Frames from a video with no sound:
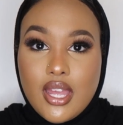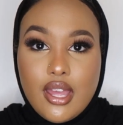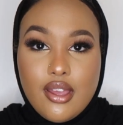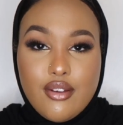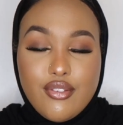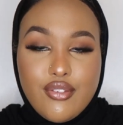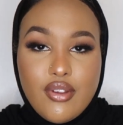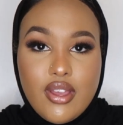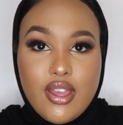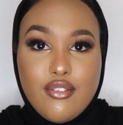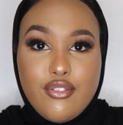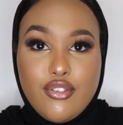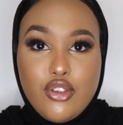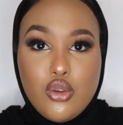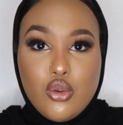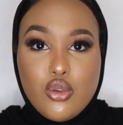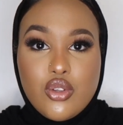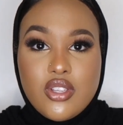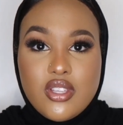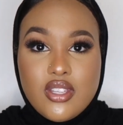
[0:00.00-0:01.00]
if
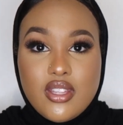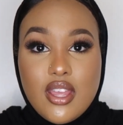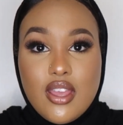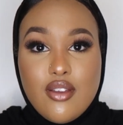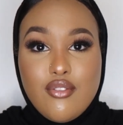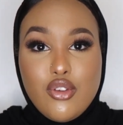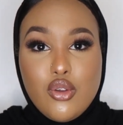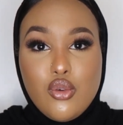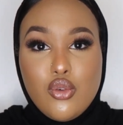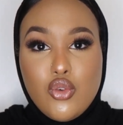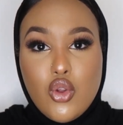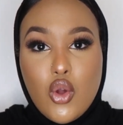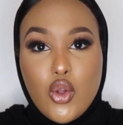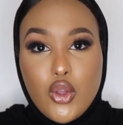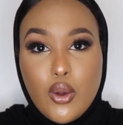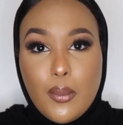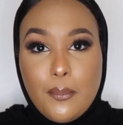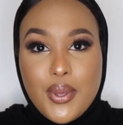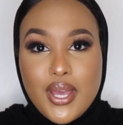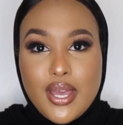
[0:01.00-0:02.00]
you know
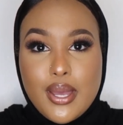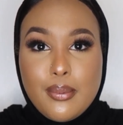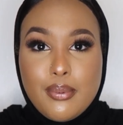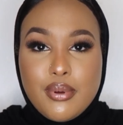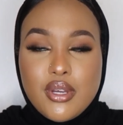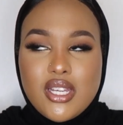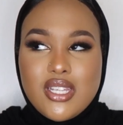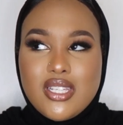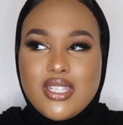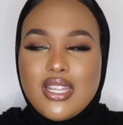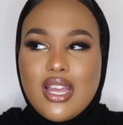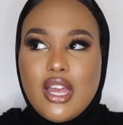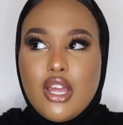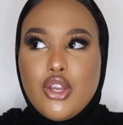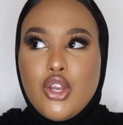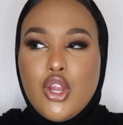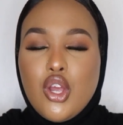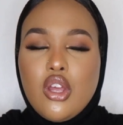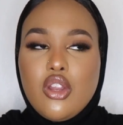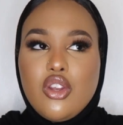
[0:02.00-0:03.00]
your purpose and